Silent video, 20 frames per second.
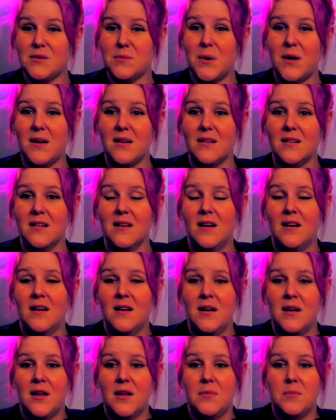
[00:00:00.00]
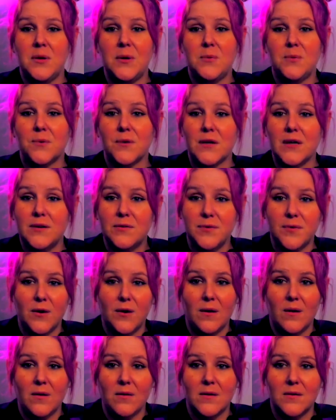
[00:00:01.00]
well. Be worried for
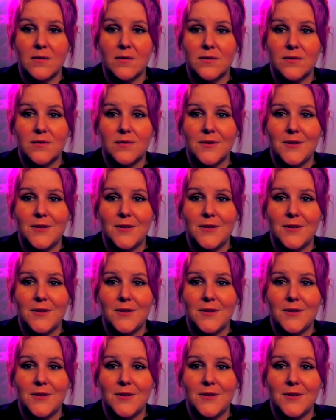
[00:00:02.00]
all of,